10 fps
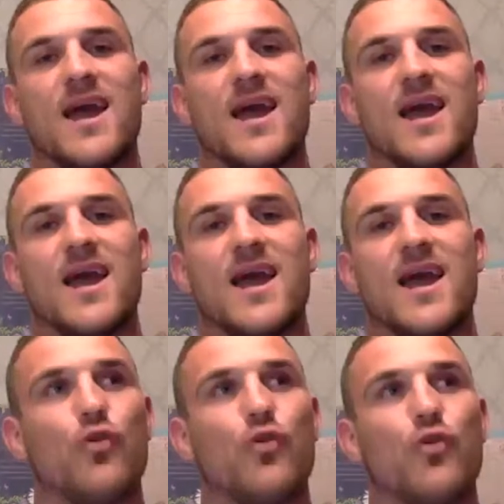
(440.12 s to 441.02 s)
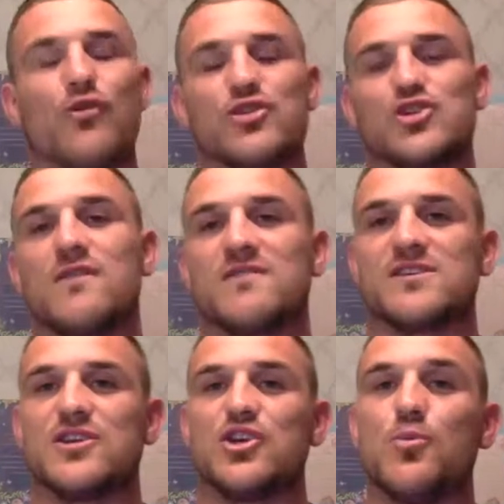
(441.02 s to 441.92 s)
product or a service that
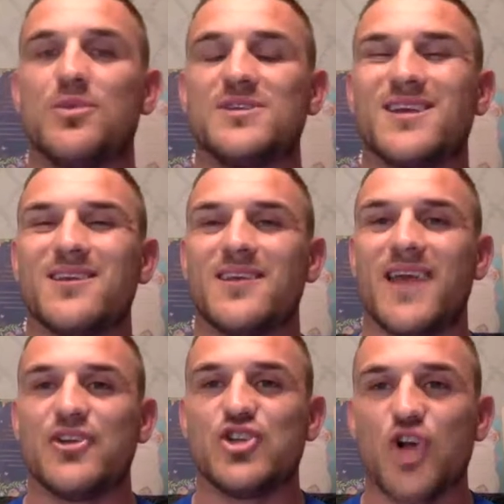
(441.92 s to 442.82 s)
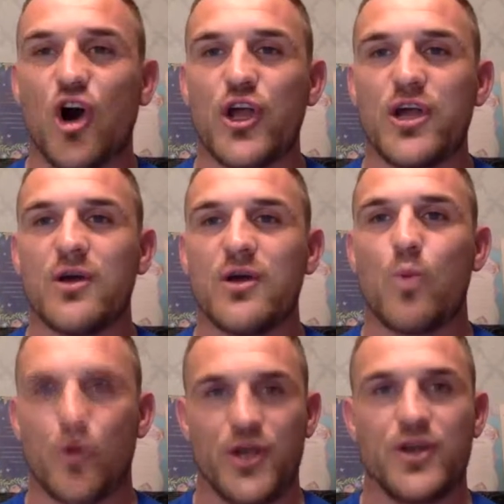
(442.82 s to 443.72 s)
you particularly enjoy,
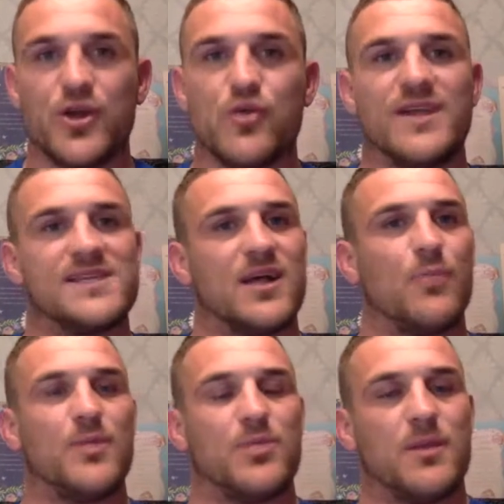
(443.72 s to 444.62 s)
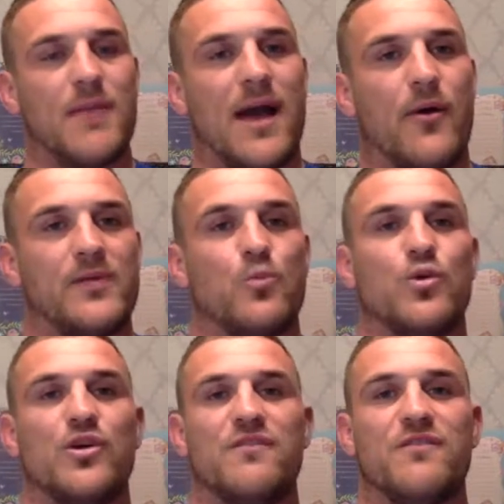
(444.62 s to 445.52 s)
what do? You tell people about it,
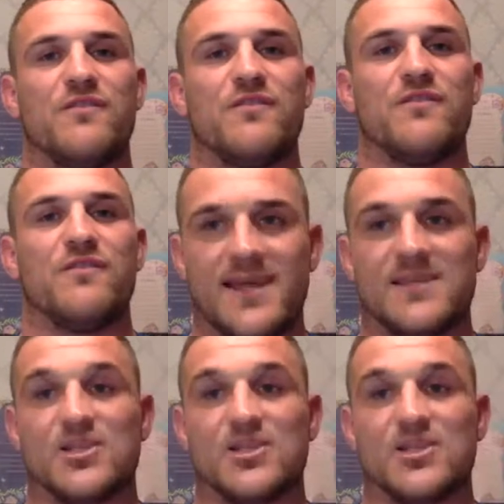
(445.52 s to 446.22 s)
word of mouth marketing.